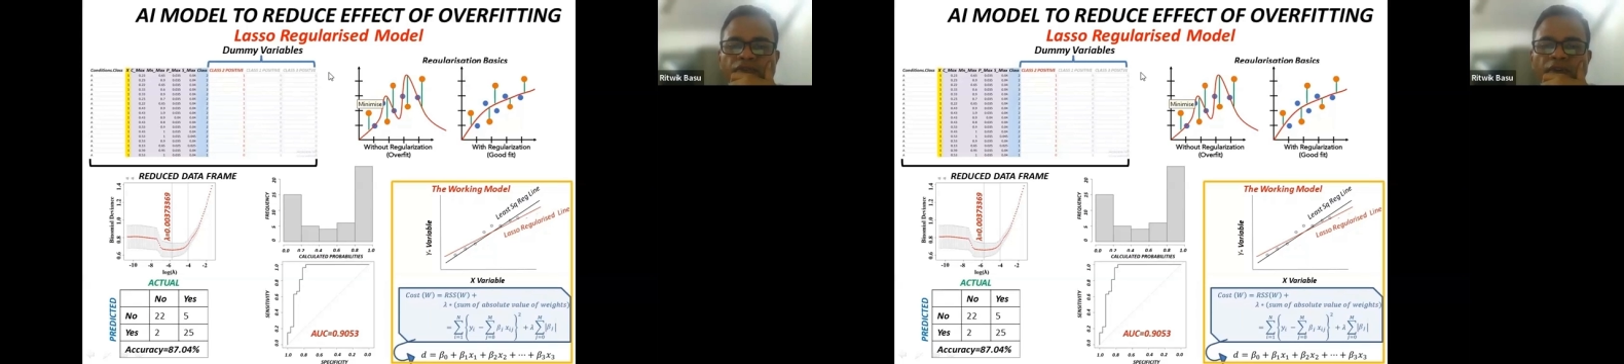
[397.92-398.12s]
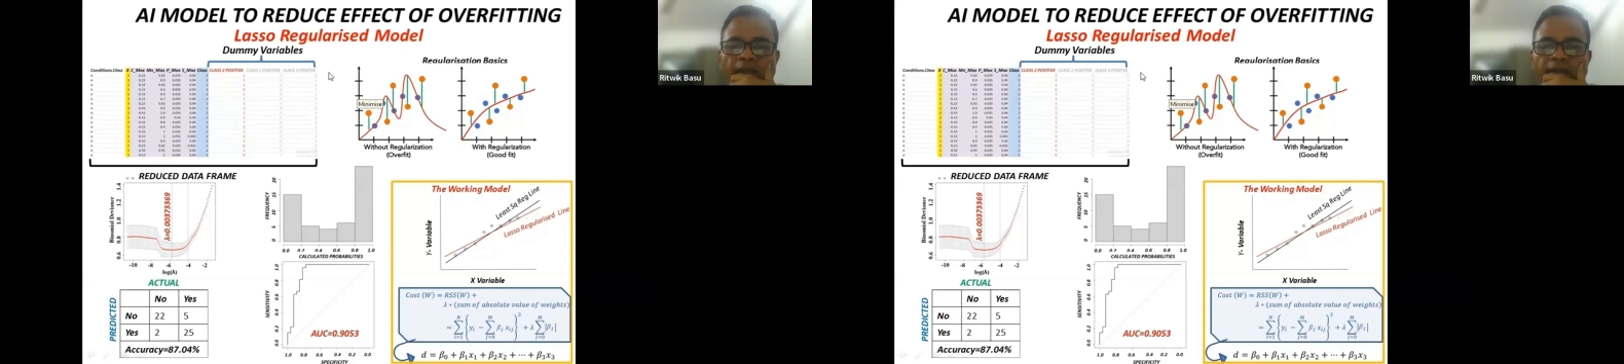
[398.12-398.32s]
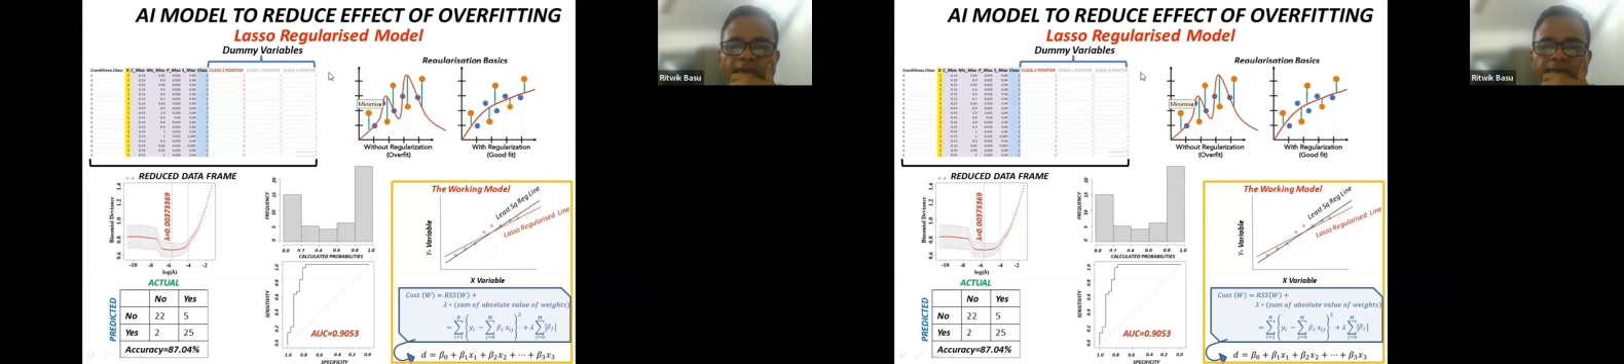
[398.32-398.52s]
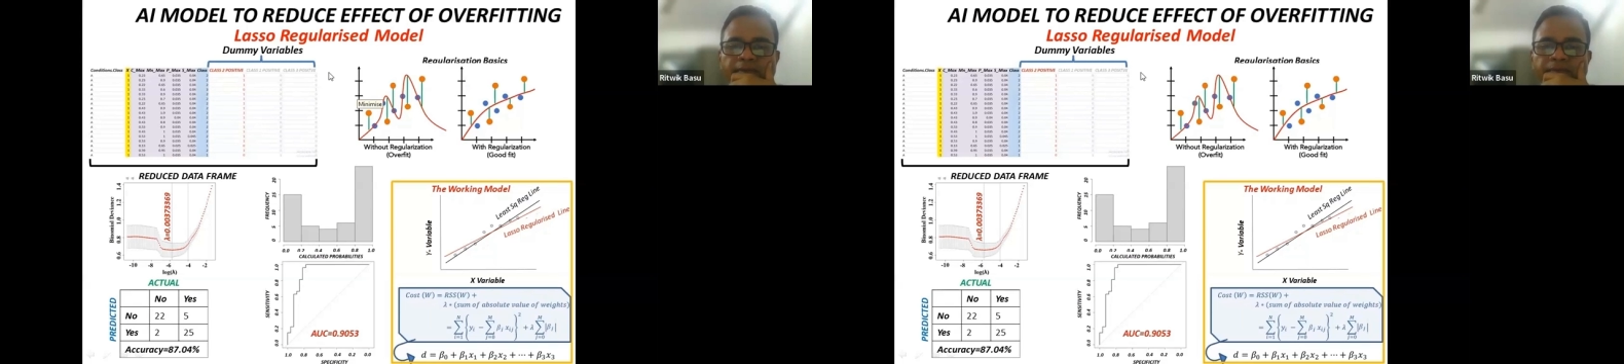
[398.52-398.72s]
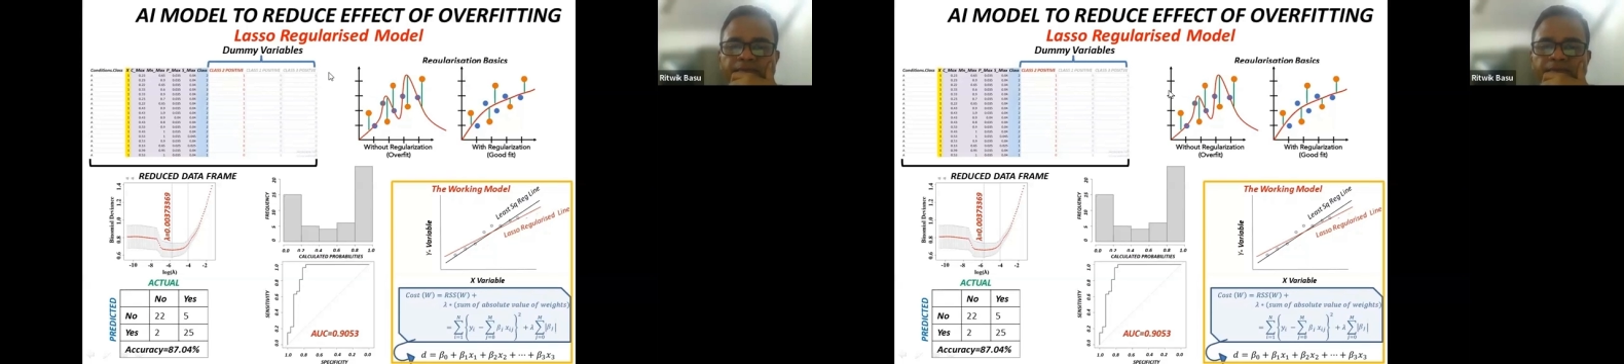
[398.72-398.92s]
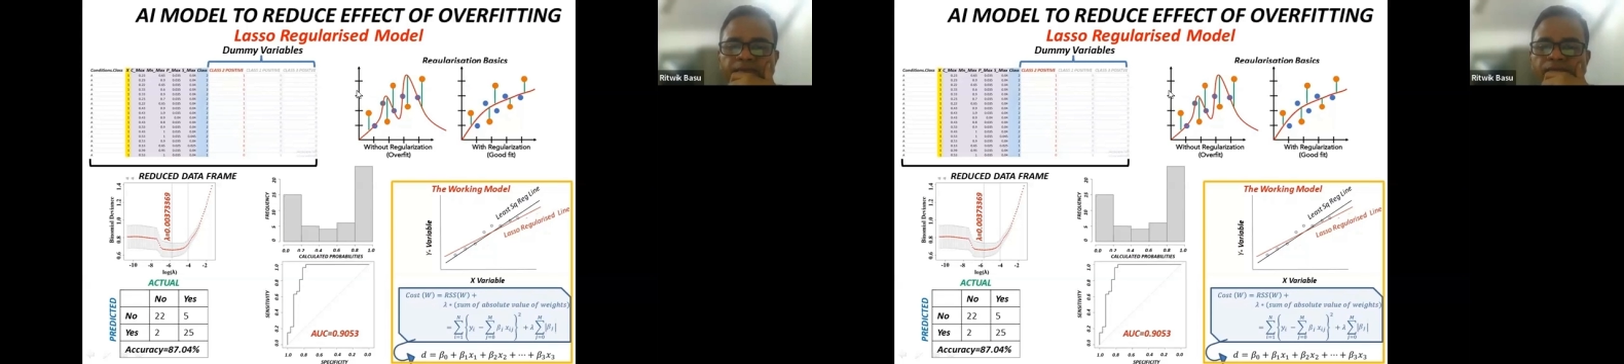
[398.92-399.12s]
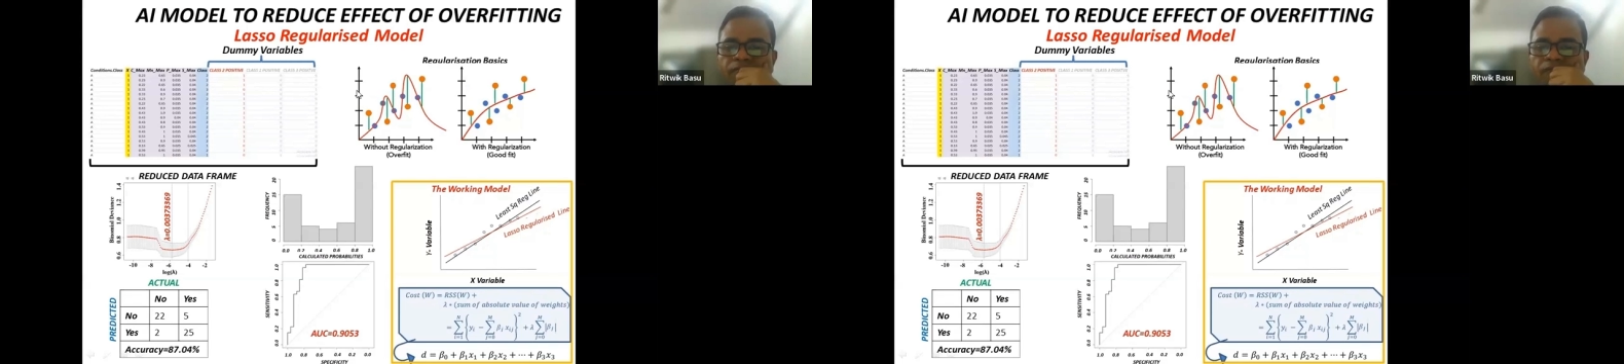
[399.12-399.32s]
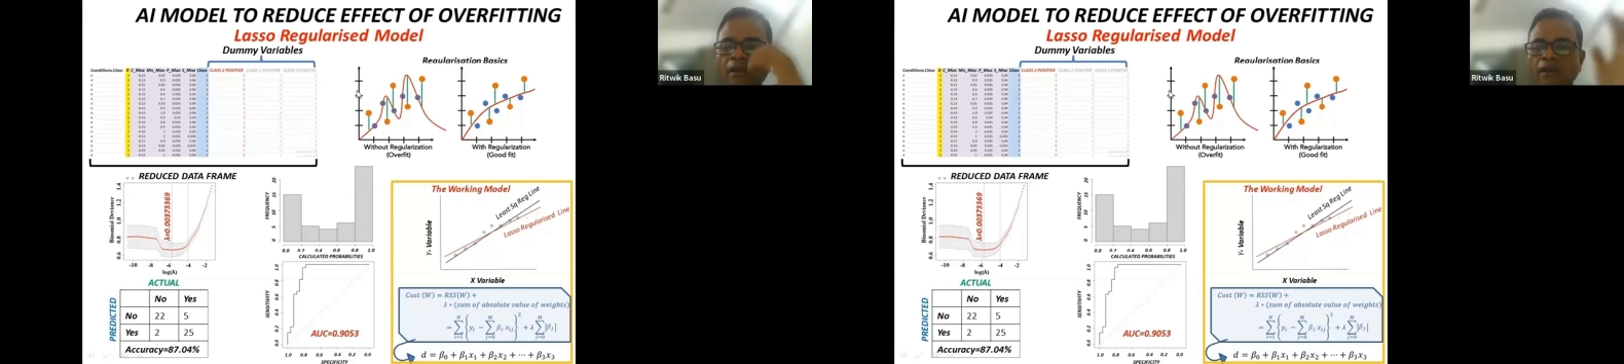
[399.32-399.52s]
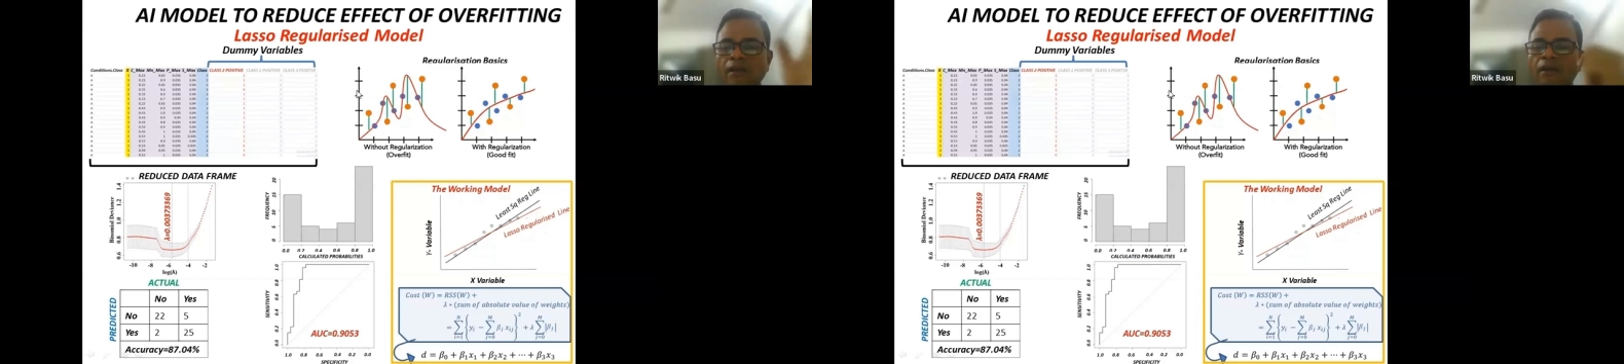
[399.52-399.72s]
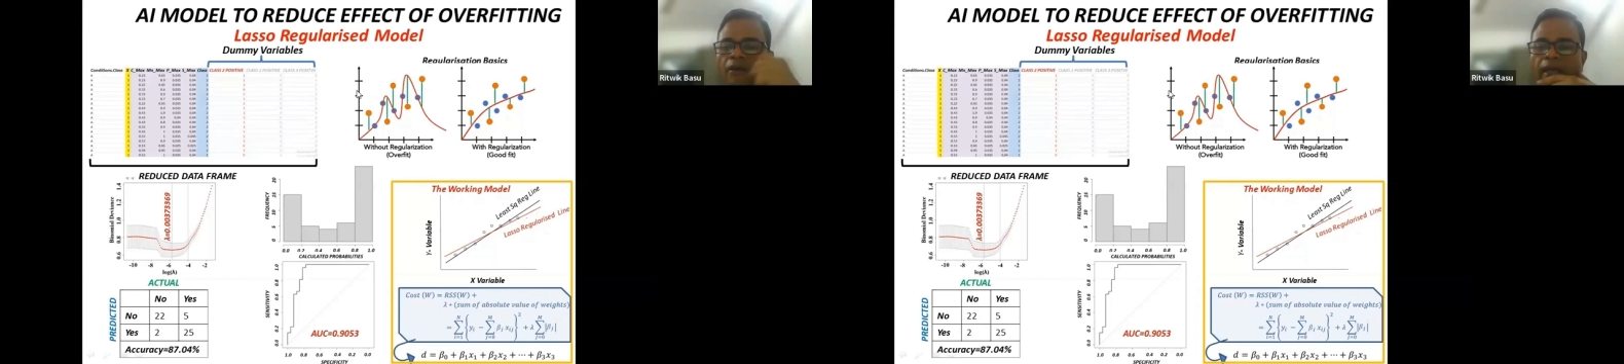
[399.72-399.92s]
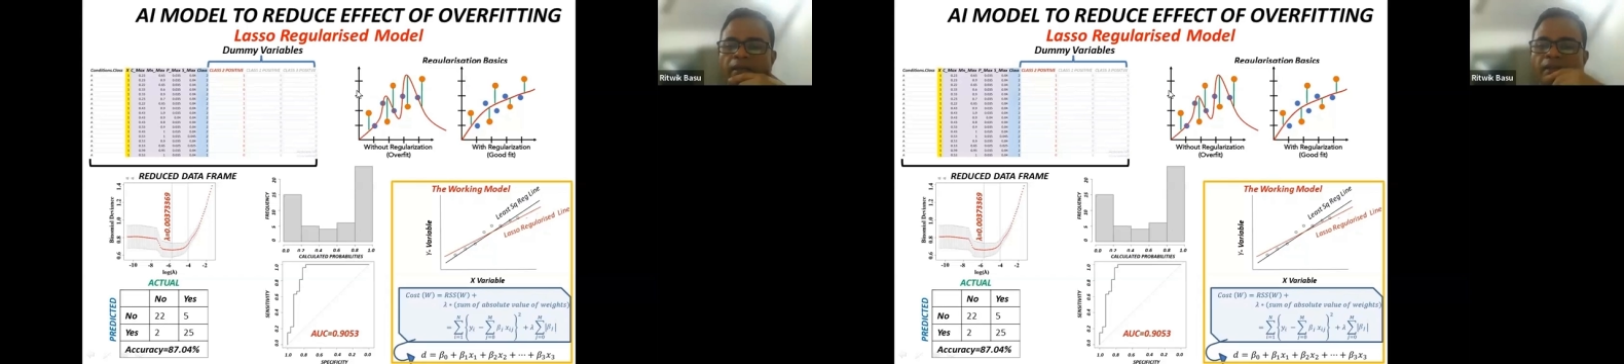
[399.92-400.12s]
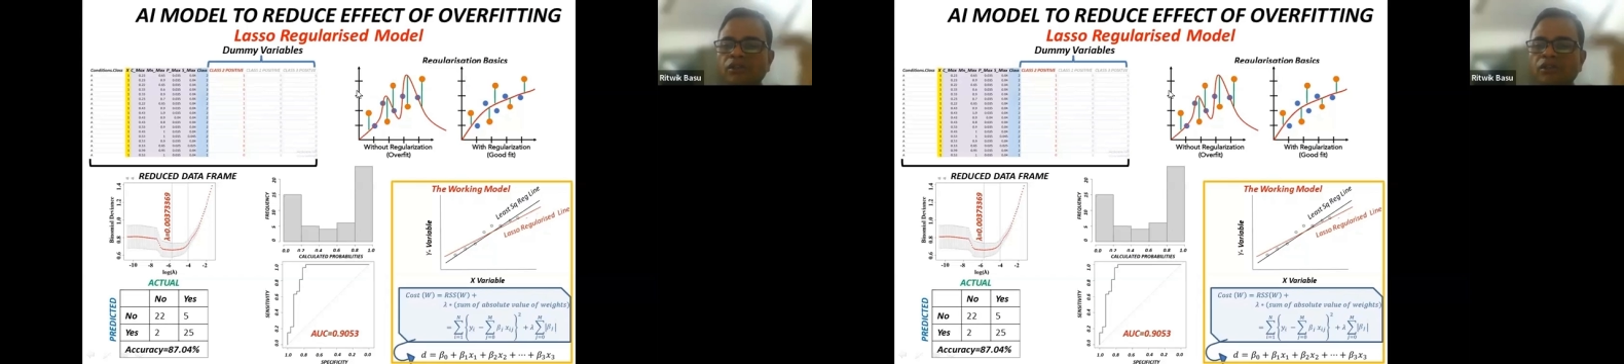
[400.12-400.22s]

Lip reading: fine. Okay,